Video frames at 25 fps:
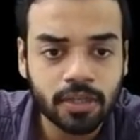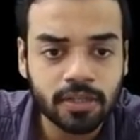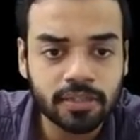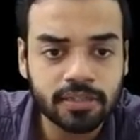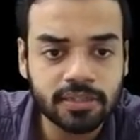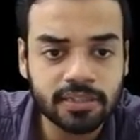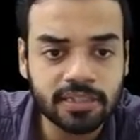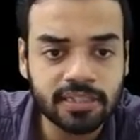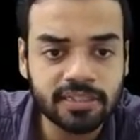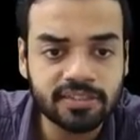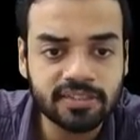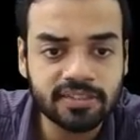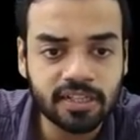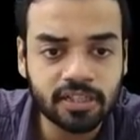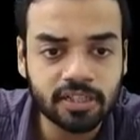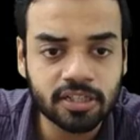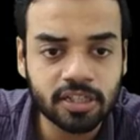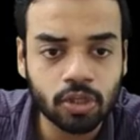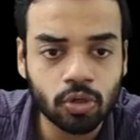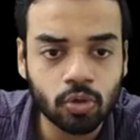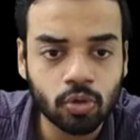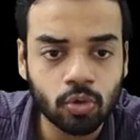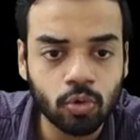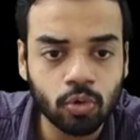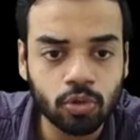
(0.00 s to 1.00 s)
These are
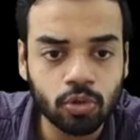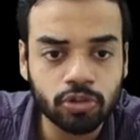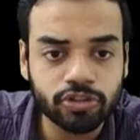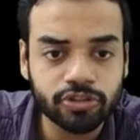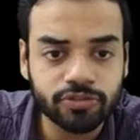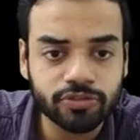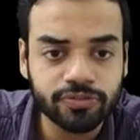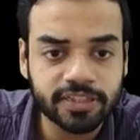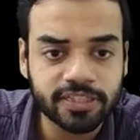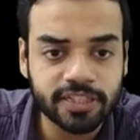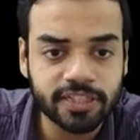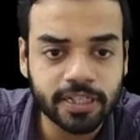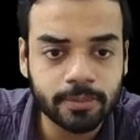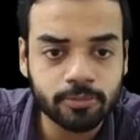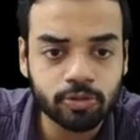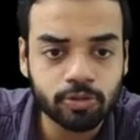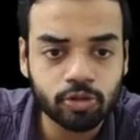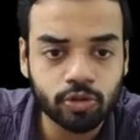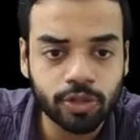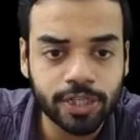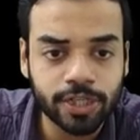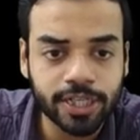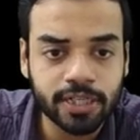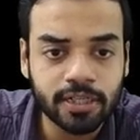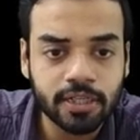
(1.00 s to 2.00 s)
the roots which I am
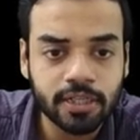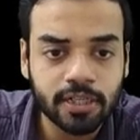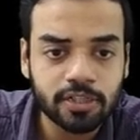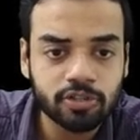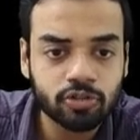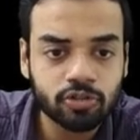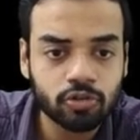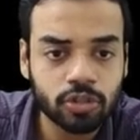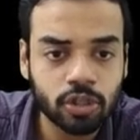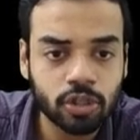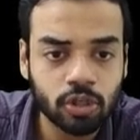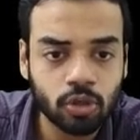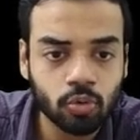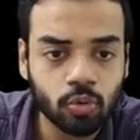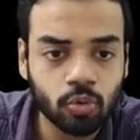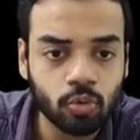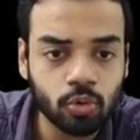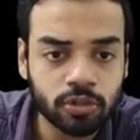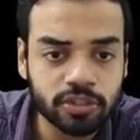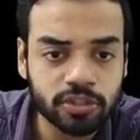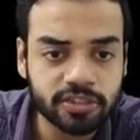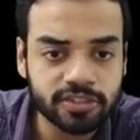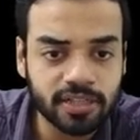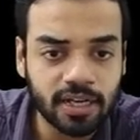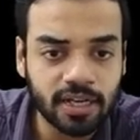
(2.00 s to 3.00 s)
showing. So the
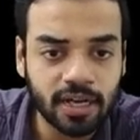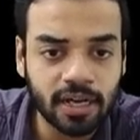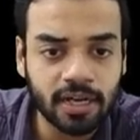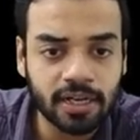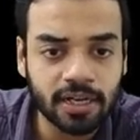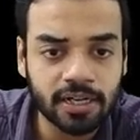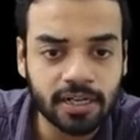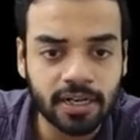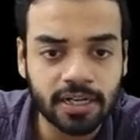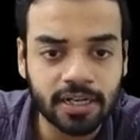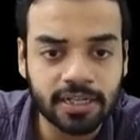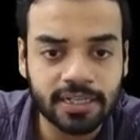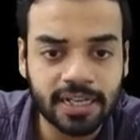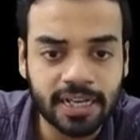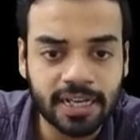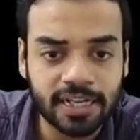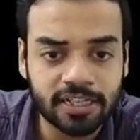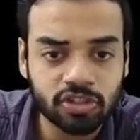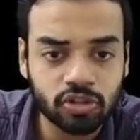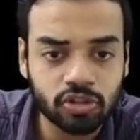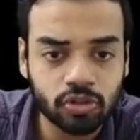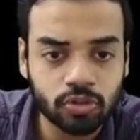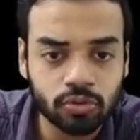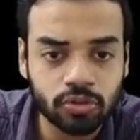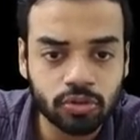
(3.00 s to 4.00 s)
roots are
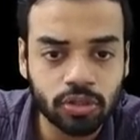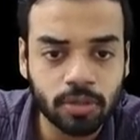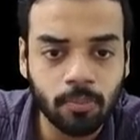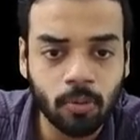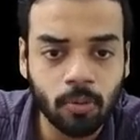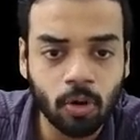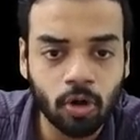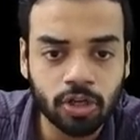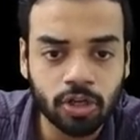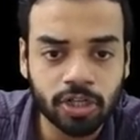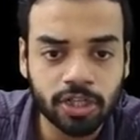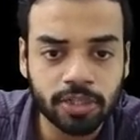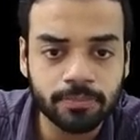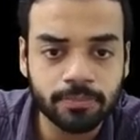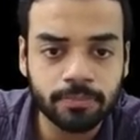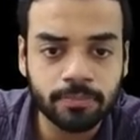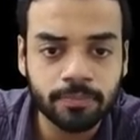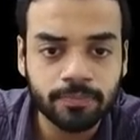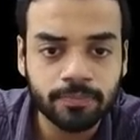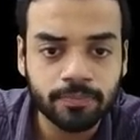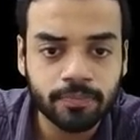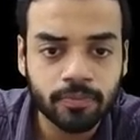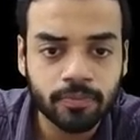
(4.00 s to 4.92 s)
attached to the bottom,